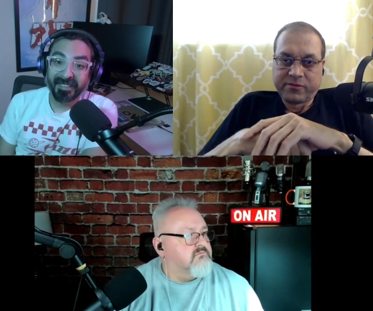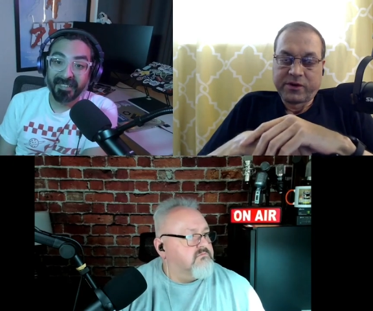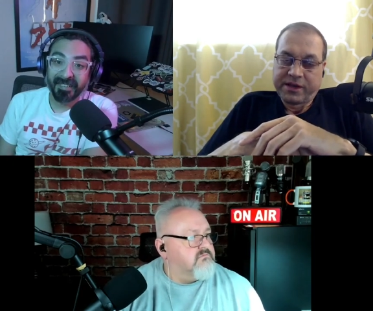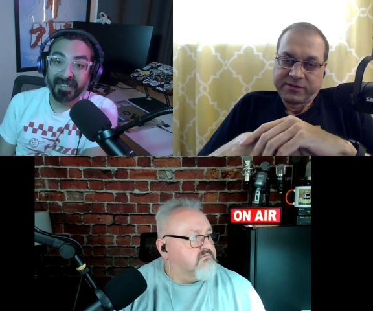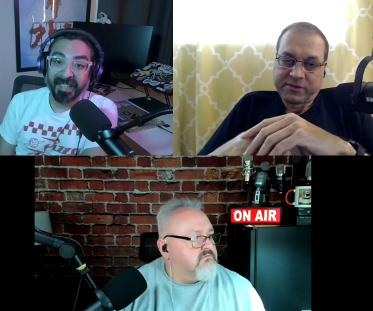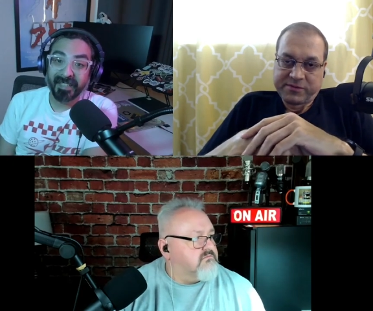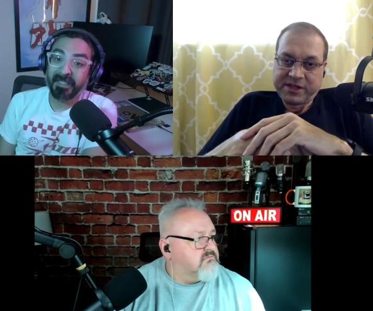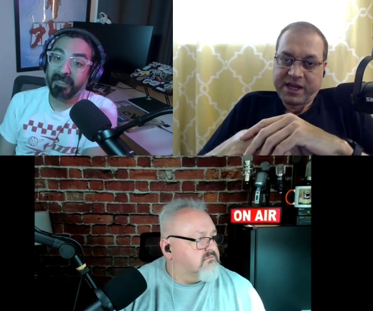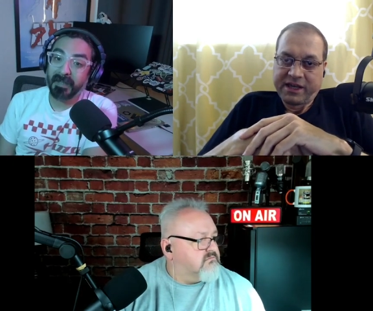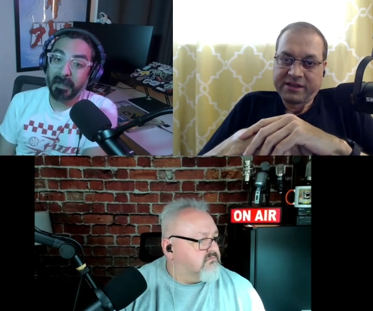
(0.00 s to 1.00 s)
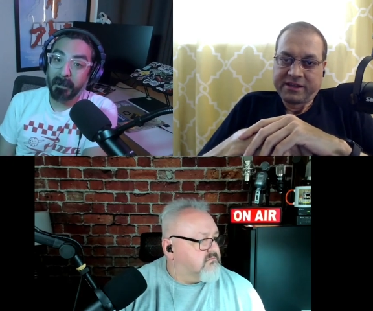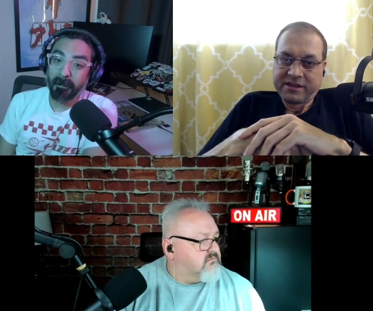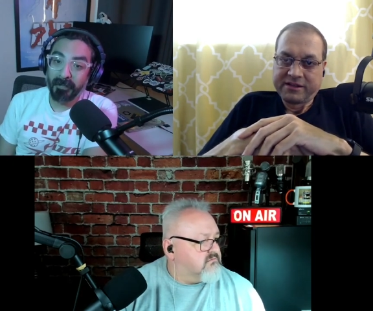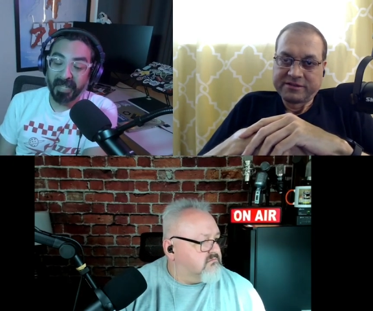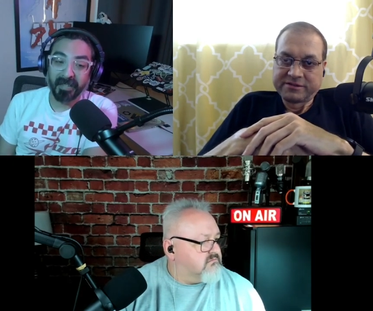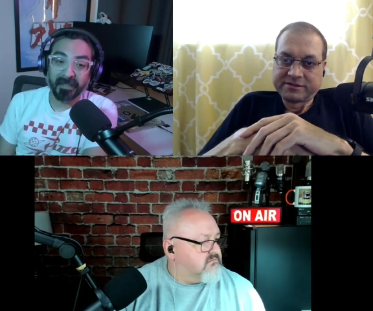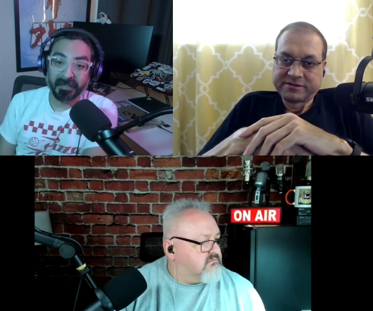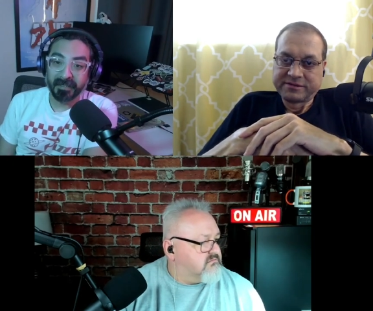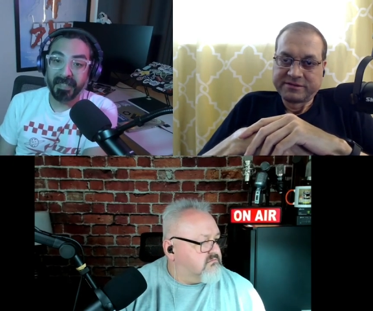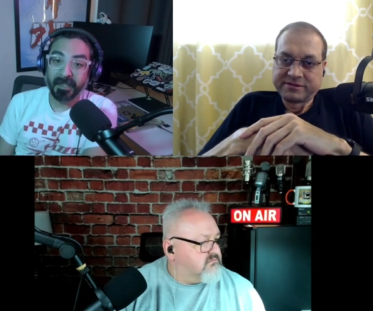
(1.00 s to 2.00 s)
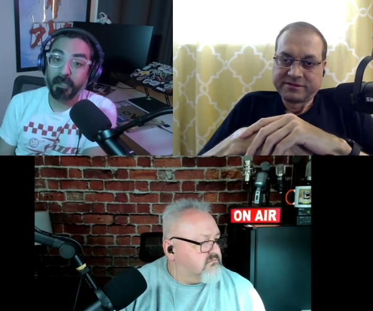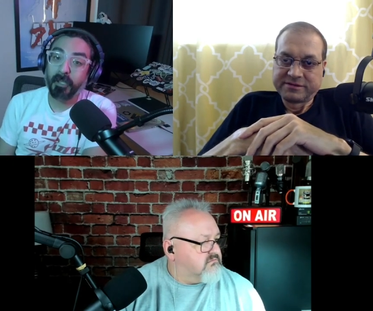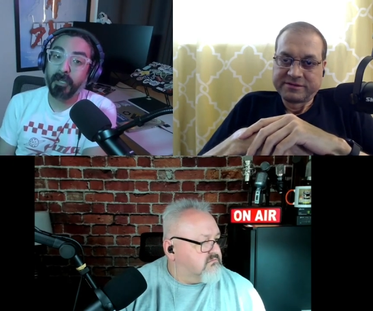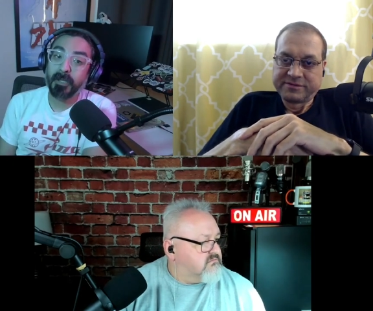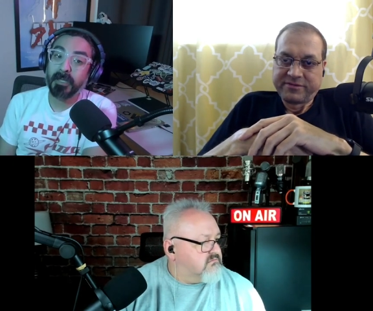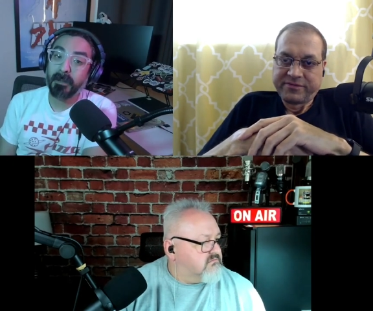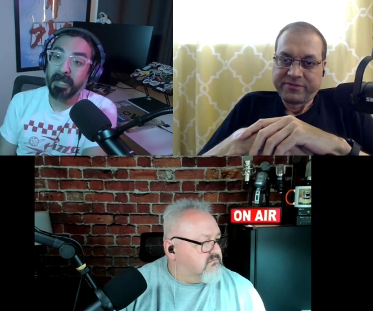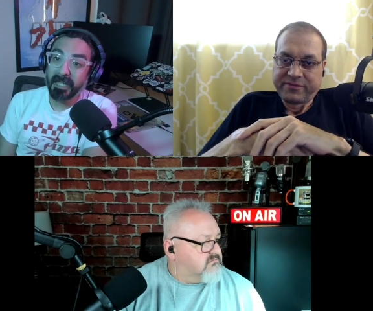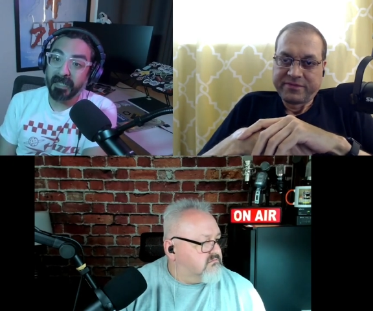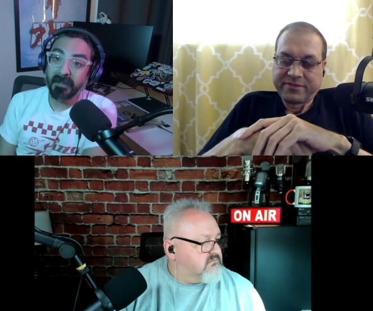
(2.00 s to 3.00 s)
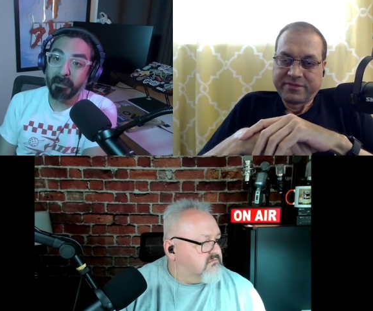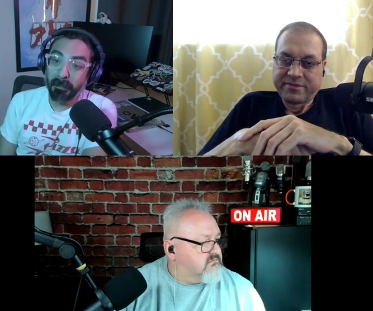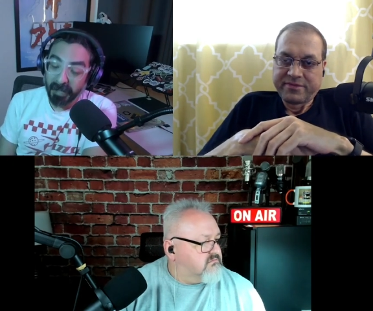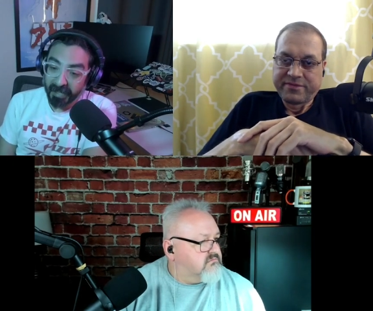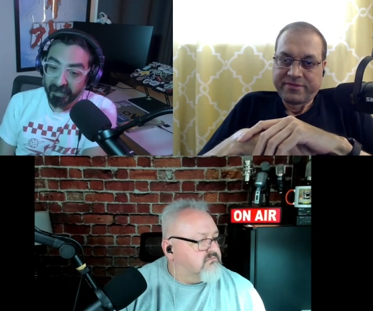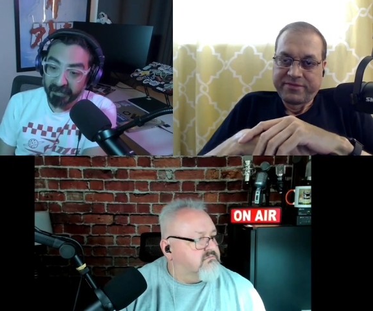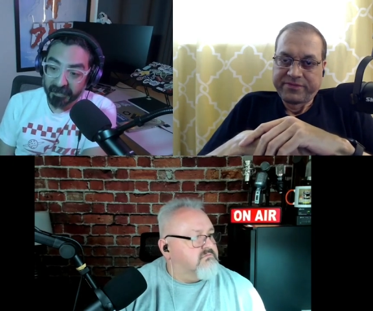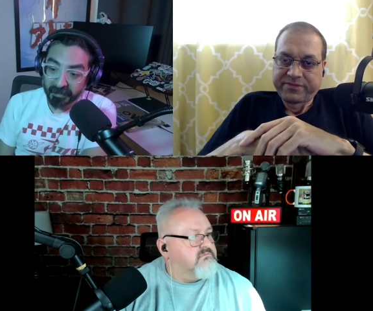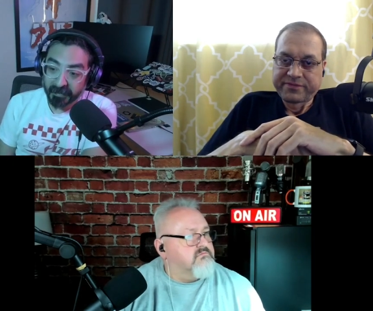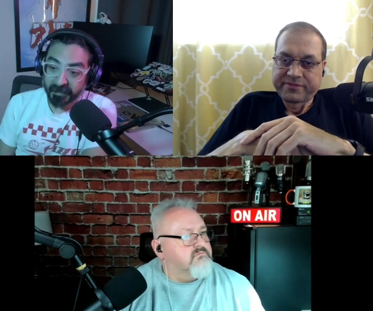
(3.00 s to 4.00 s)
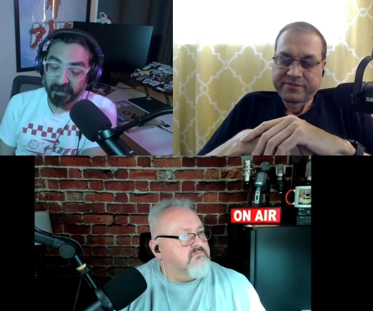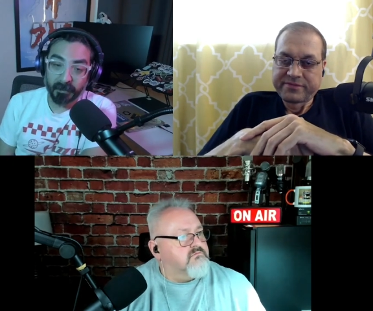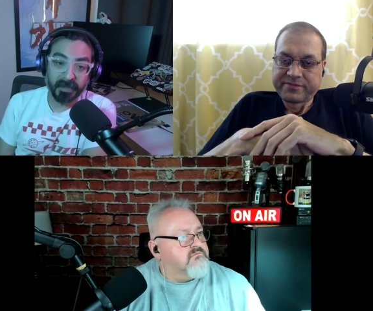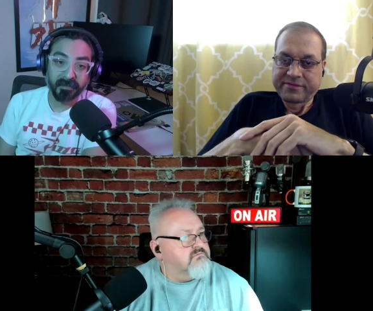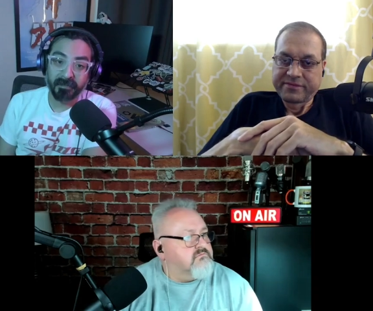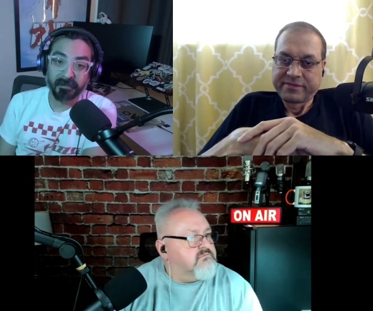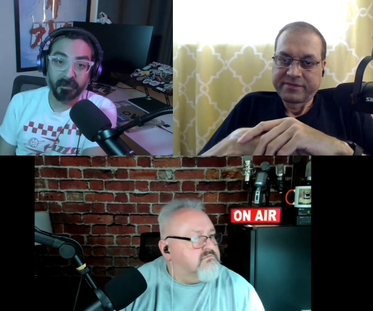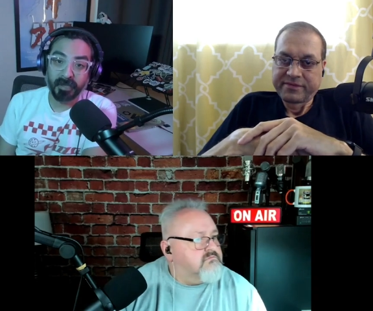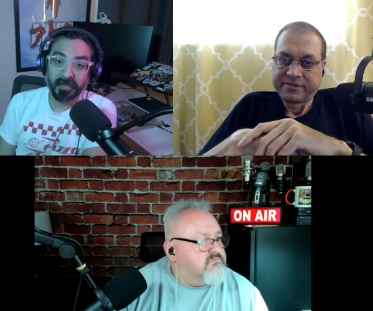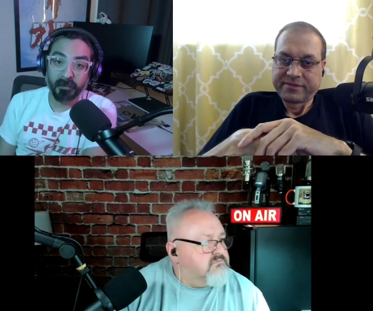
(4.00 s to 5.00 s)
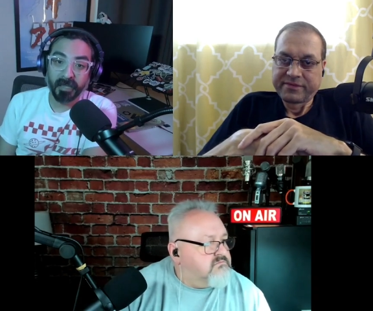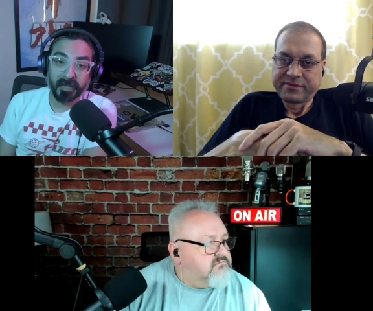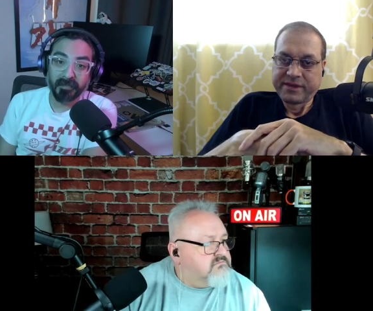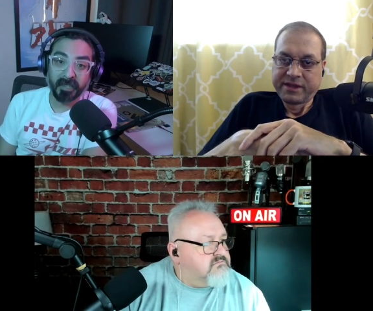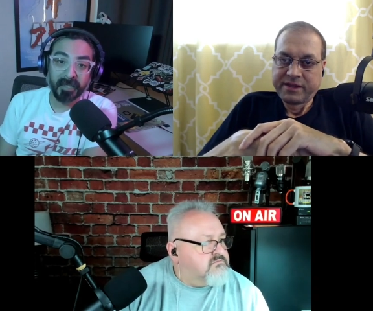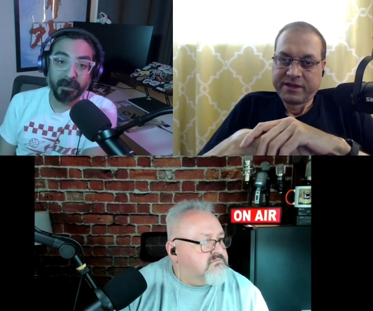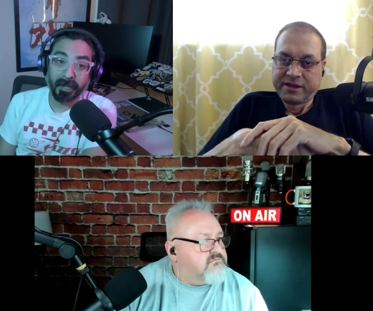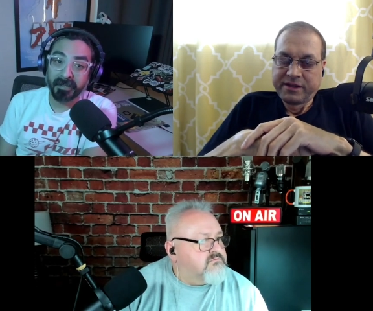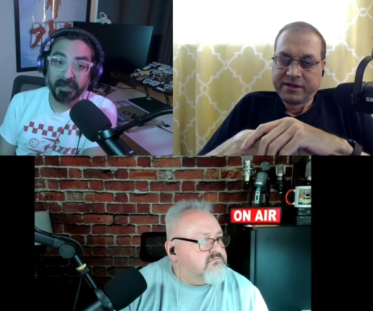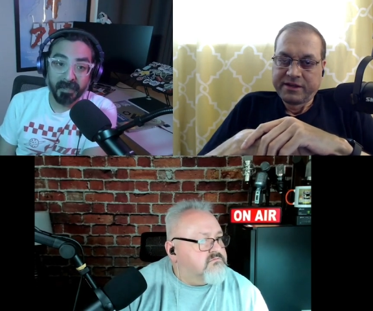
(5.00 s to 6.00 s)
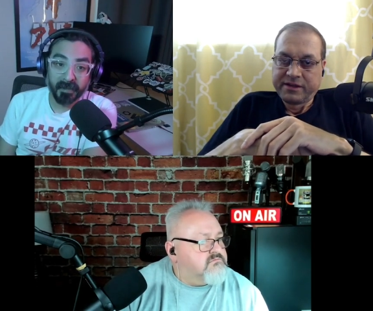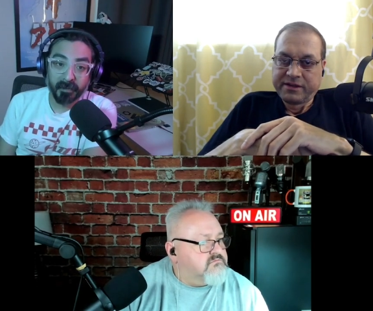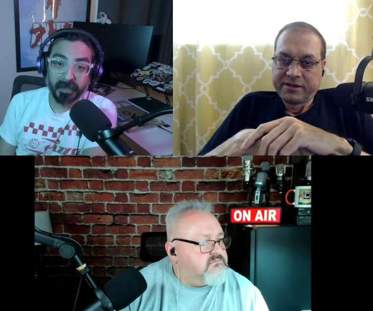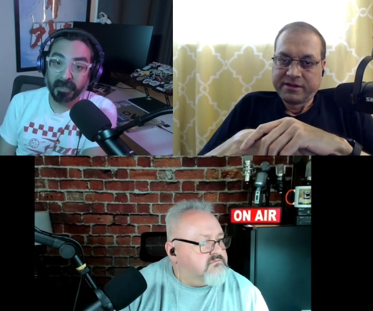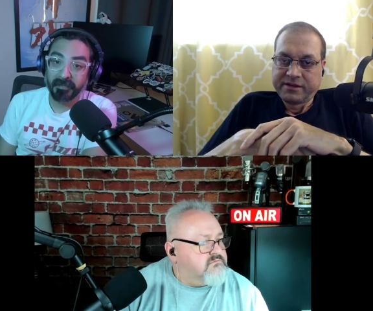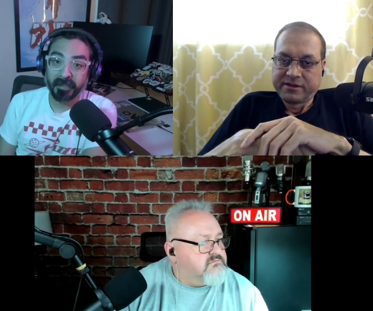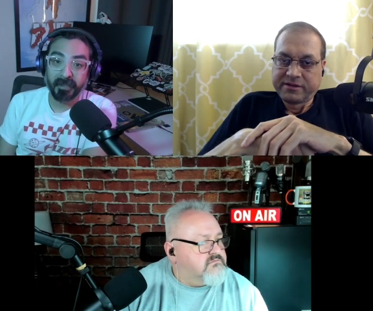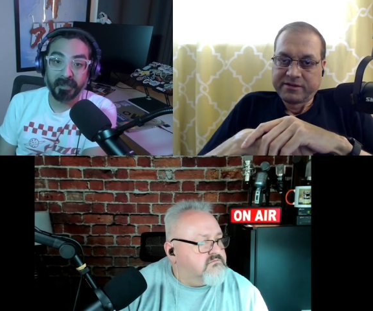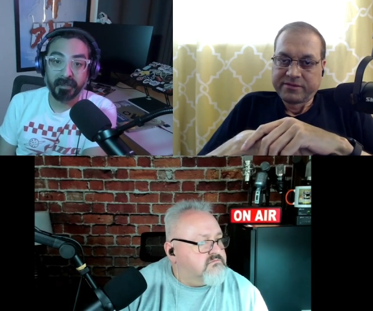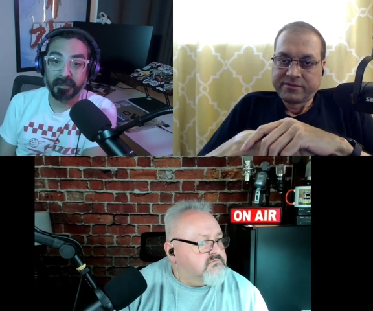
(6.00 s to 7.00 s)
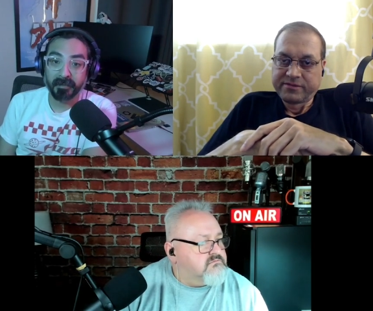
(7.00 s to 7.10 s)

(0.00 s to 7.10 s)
Speaker 1: well that's it, what i'm saying yeah
Speaker 2: it could be but I mean, we we love our MIT, we love our